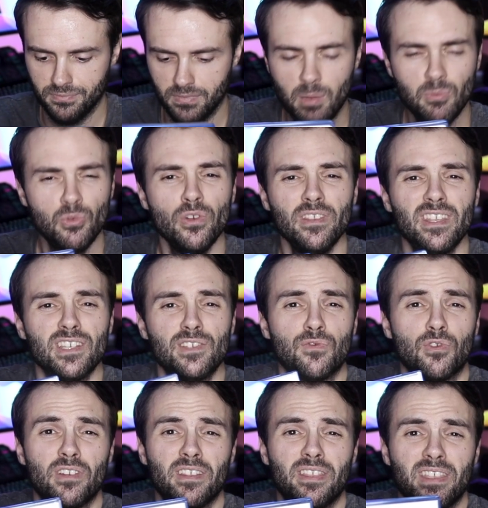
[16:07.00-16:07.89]
I'm doing this
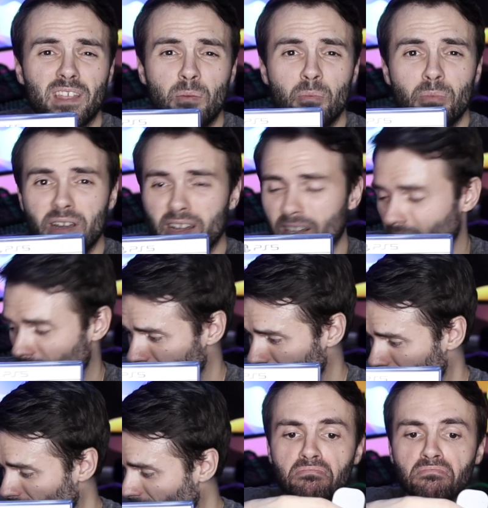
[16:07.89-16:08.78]
for the thumbnail.
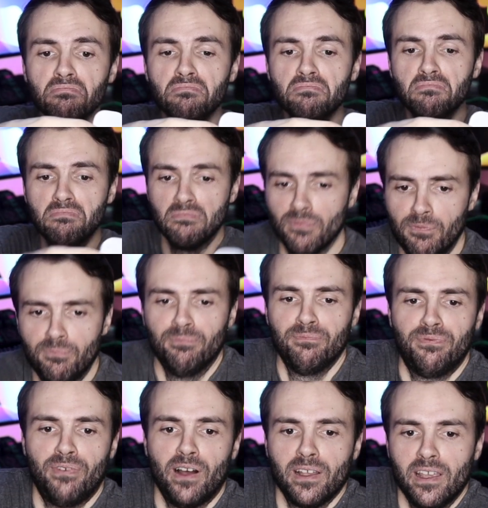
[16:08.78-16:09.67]

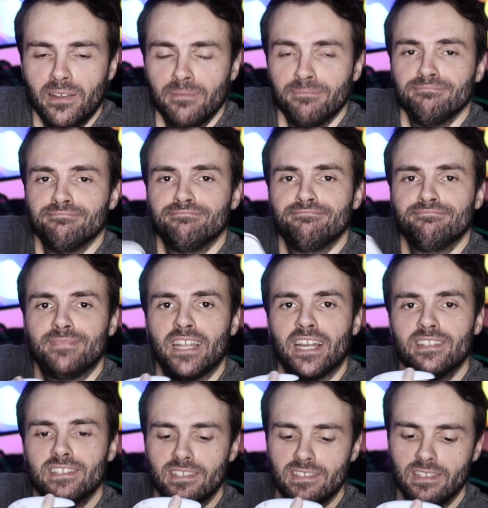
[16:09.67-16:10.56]
Fuck,
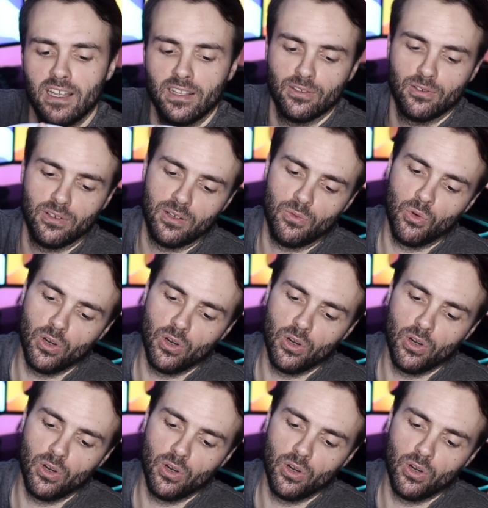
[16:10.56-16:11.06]
that's not gonna